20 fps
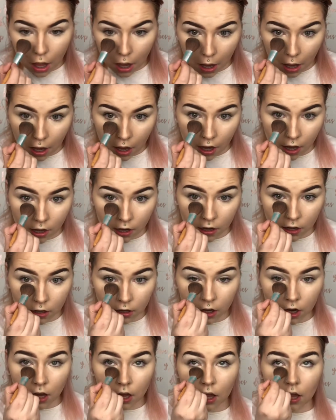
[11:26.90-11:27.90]

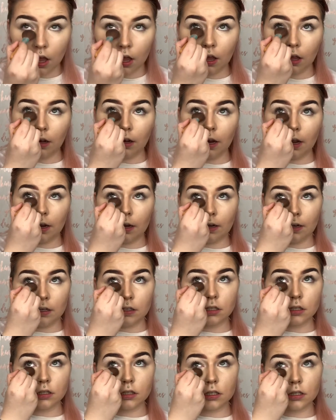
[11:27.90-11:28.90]
and lightly
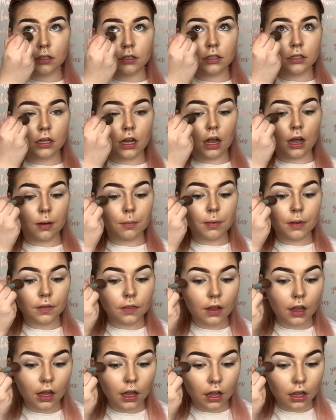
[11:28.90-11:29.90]
just dabbing
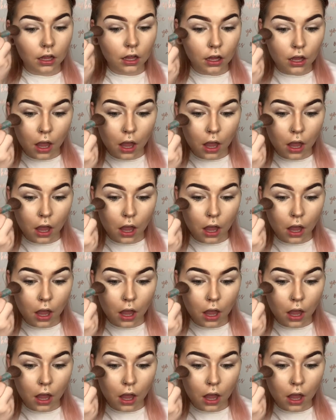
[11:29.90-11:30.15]
that